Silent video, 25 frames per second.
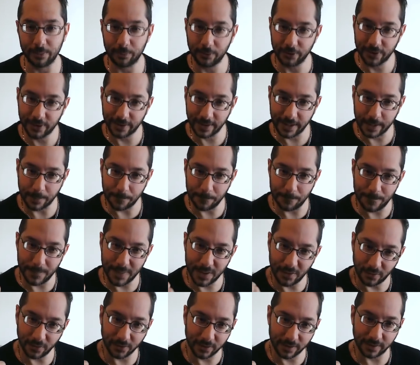to
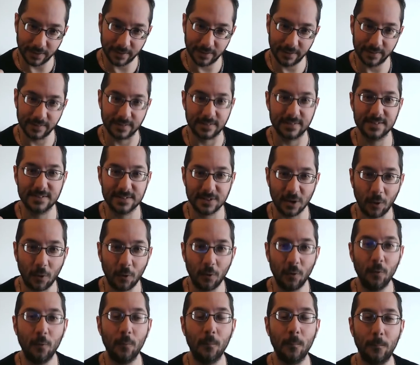milk
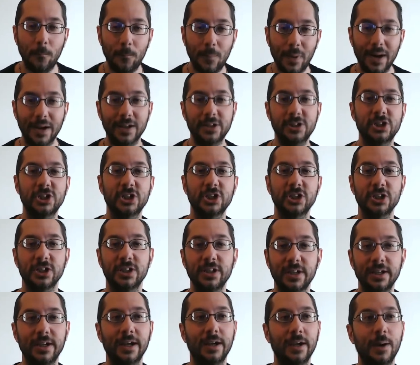so much
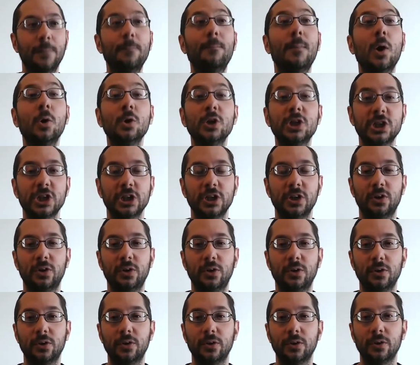
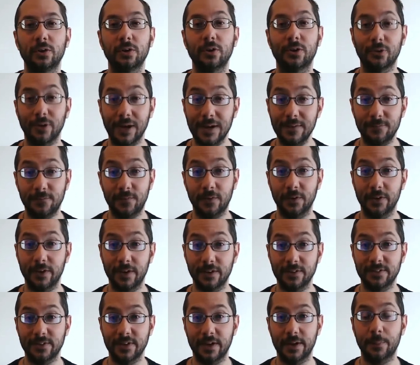emotional
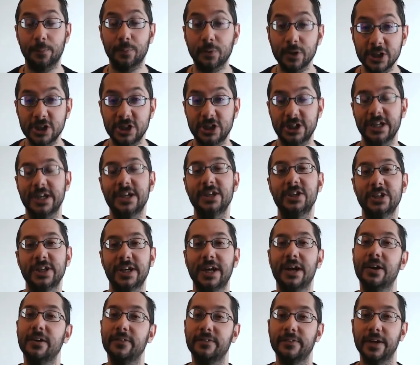gratefulness and appreciation
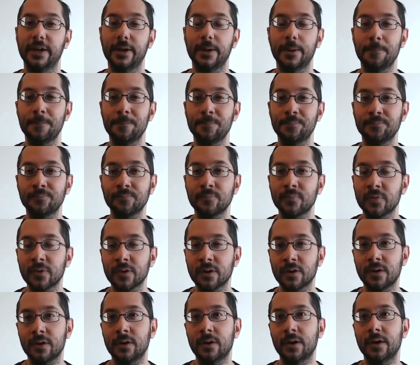out of it.
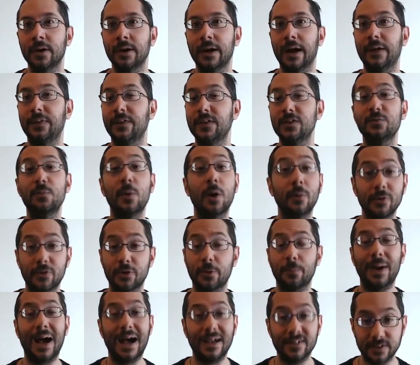And these moments
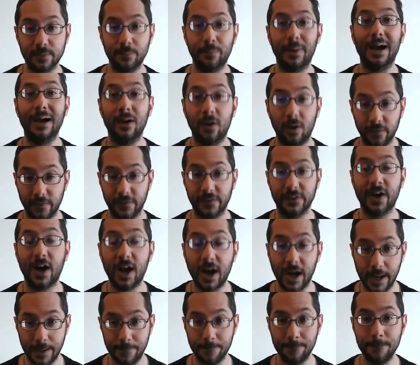are passing by all the
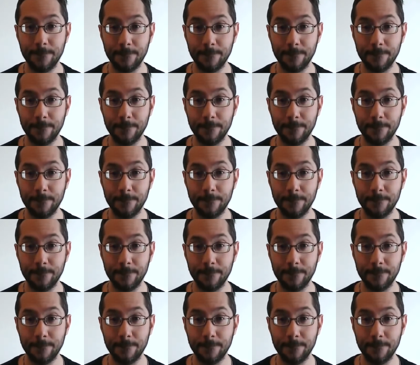time,